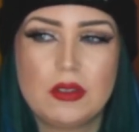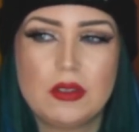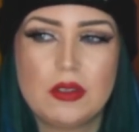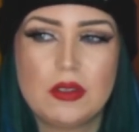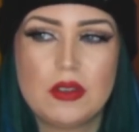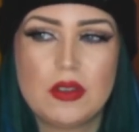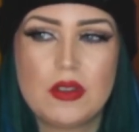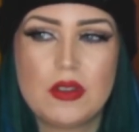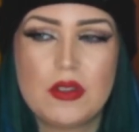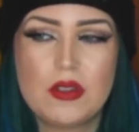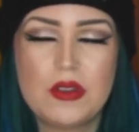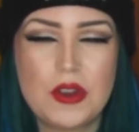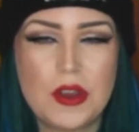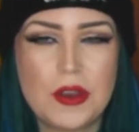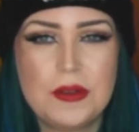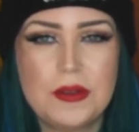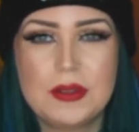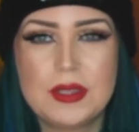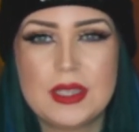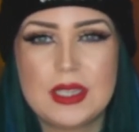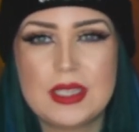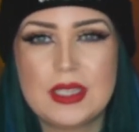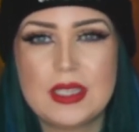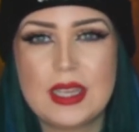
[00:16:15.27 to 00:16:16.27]

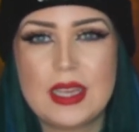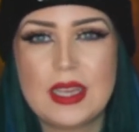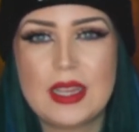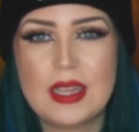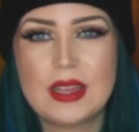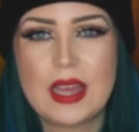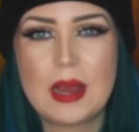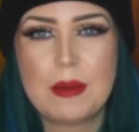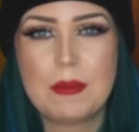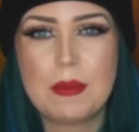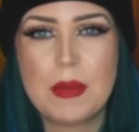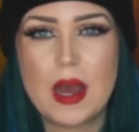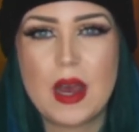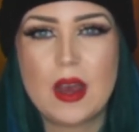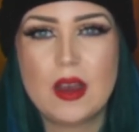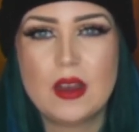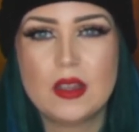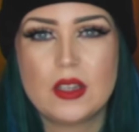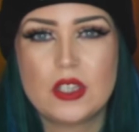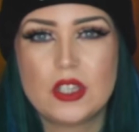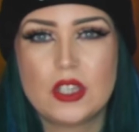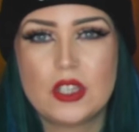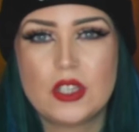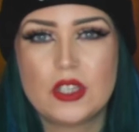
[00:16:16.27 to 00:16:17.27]
notice it that
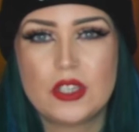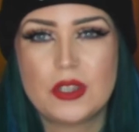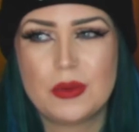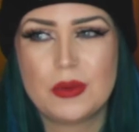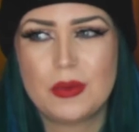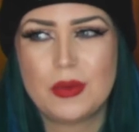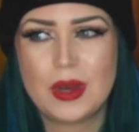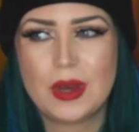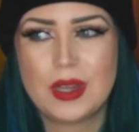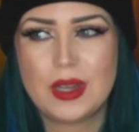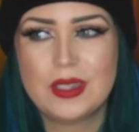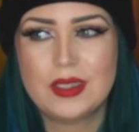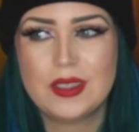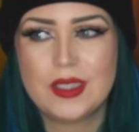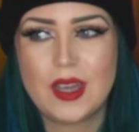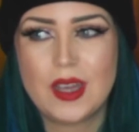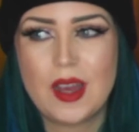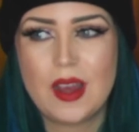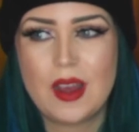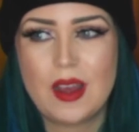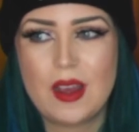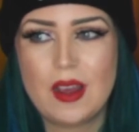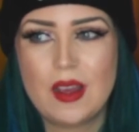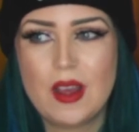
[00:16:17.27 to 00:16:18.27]
much, to
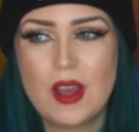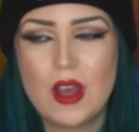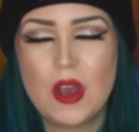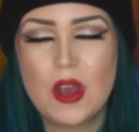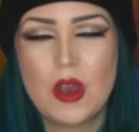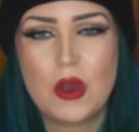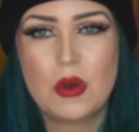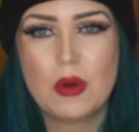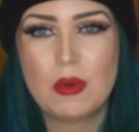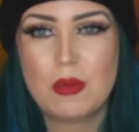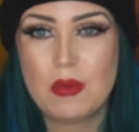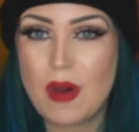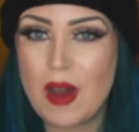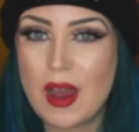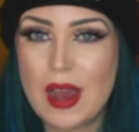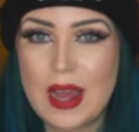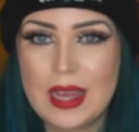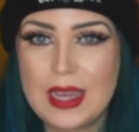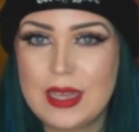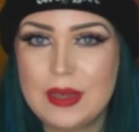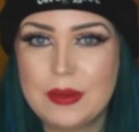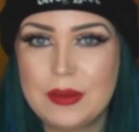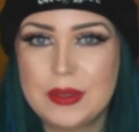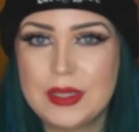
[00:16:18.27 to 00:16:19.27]
wonder why
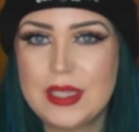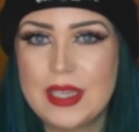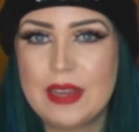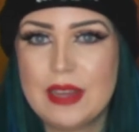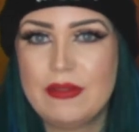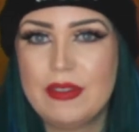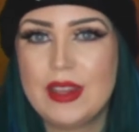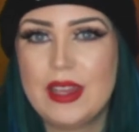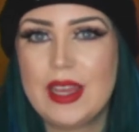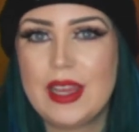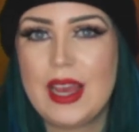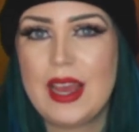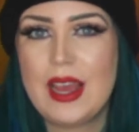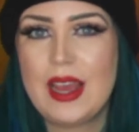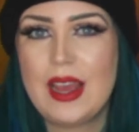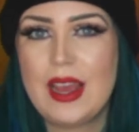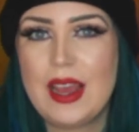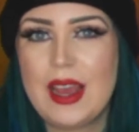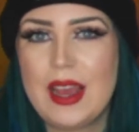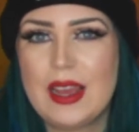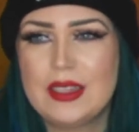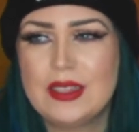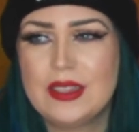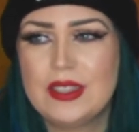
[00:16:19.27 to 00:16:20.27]
he was never there,
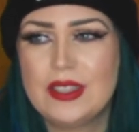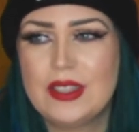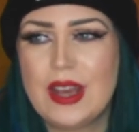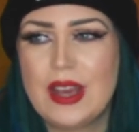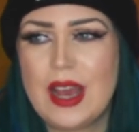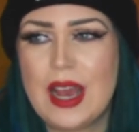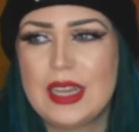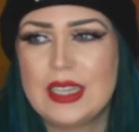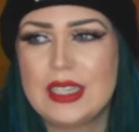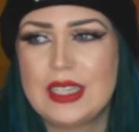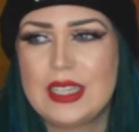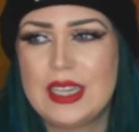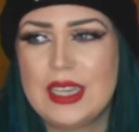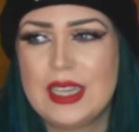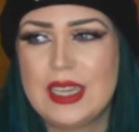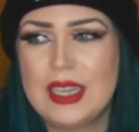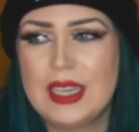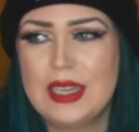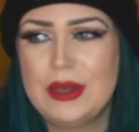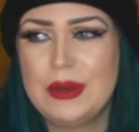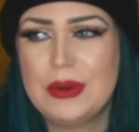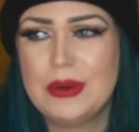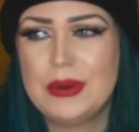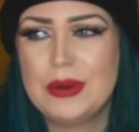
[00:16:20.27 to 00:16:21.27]
and to
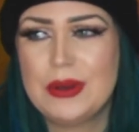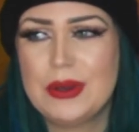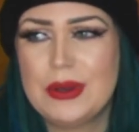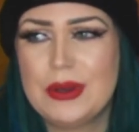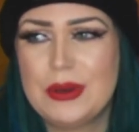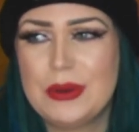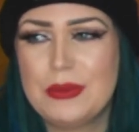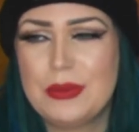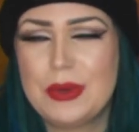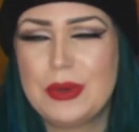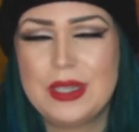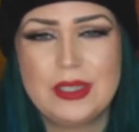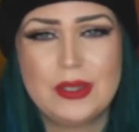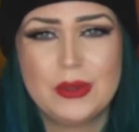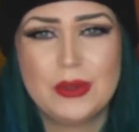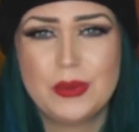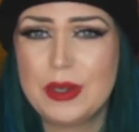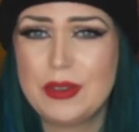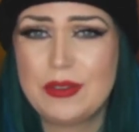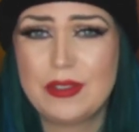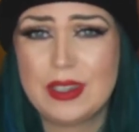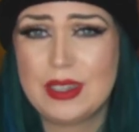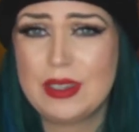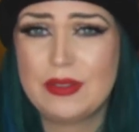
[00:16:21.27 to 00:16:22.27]
actually wonder
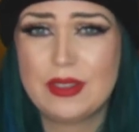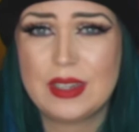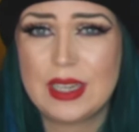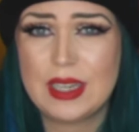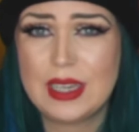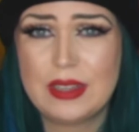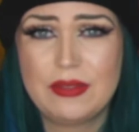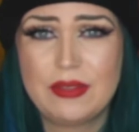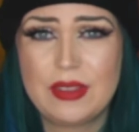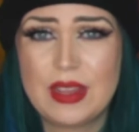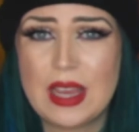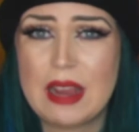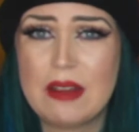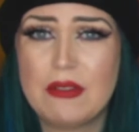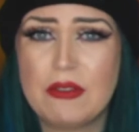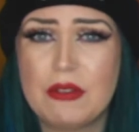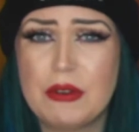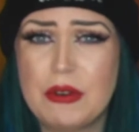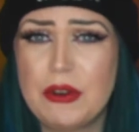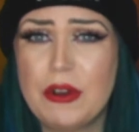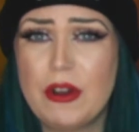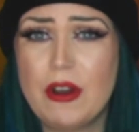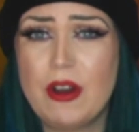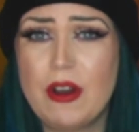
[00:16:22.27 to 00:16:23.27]
whether he even lived there or
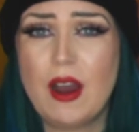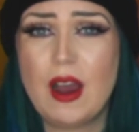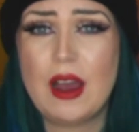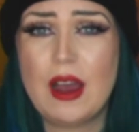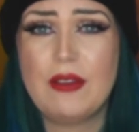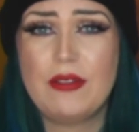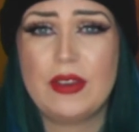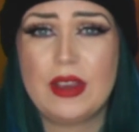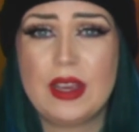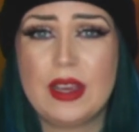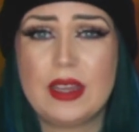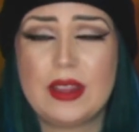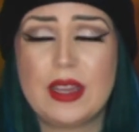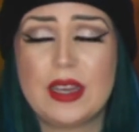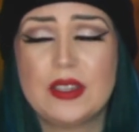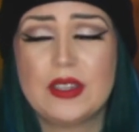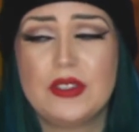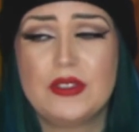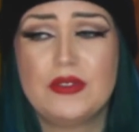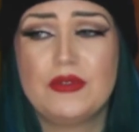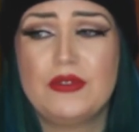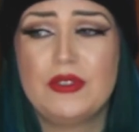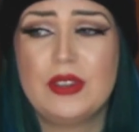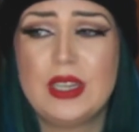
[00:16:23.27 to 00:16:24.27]
not. I think that's
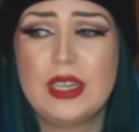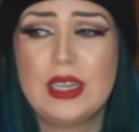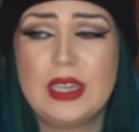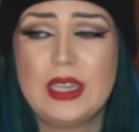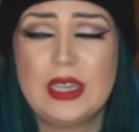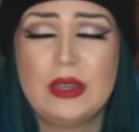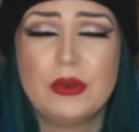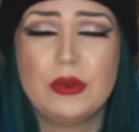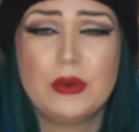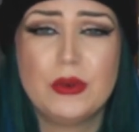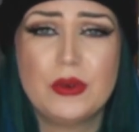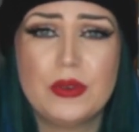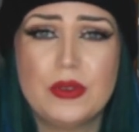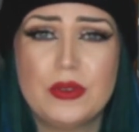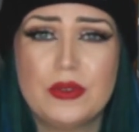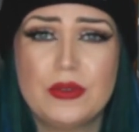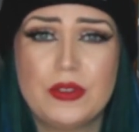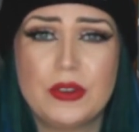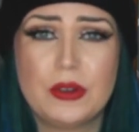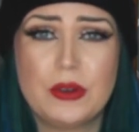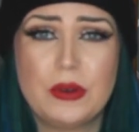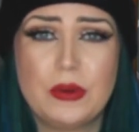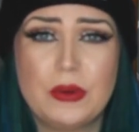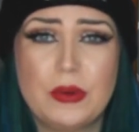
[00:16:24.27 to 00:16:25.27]
really
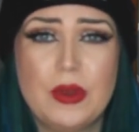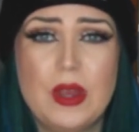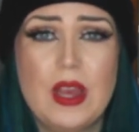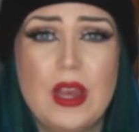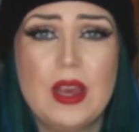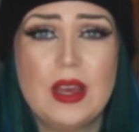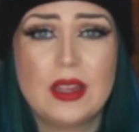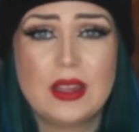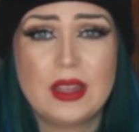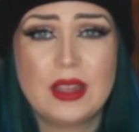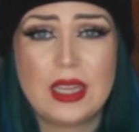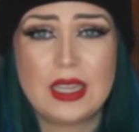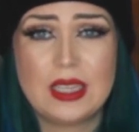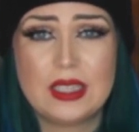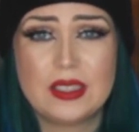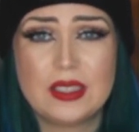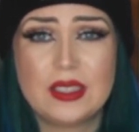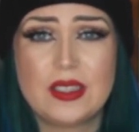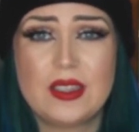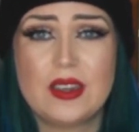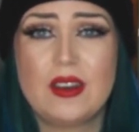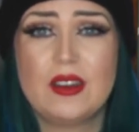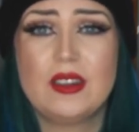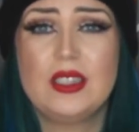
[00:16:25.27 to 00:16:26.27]
awful that it
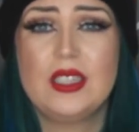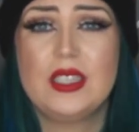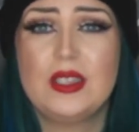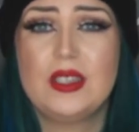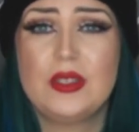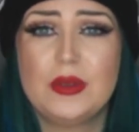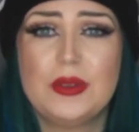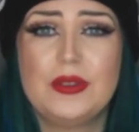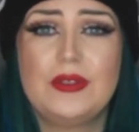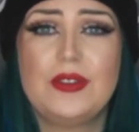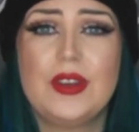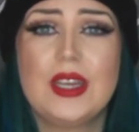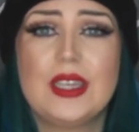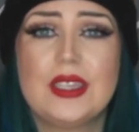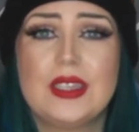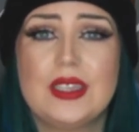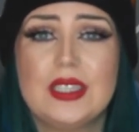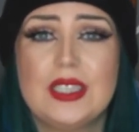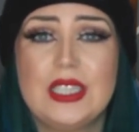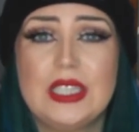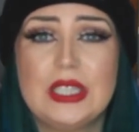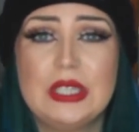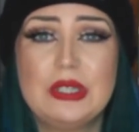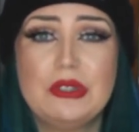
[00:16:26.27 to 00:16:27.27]
started to affect the
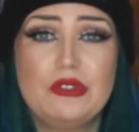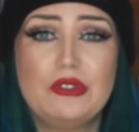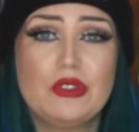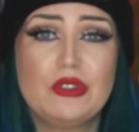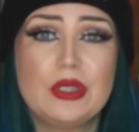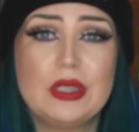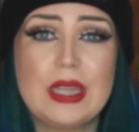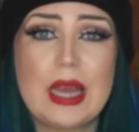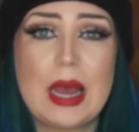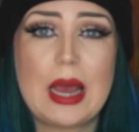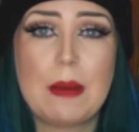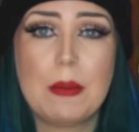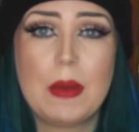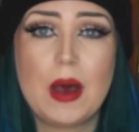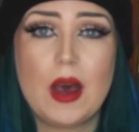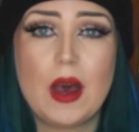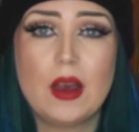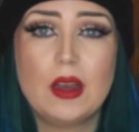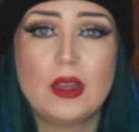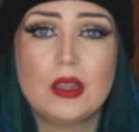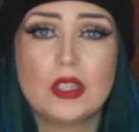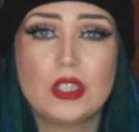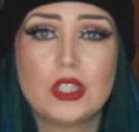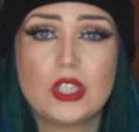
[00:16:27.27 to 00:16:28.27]
children that
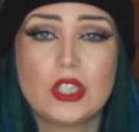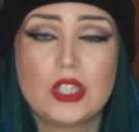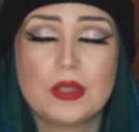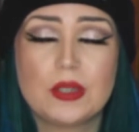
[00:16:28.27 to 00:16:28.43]
much.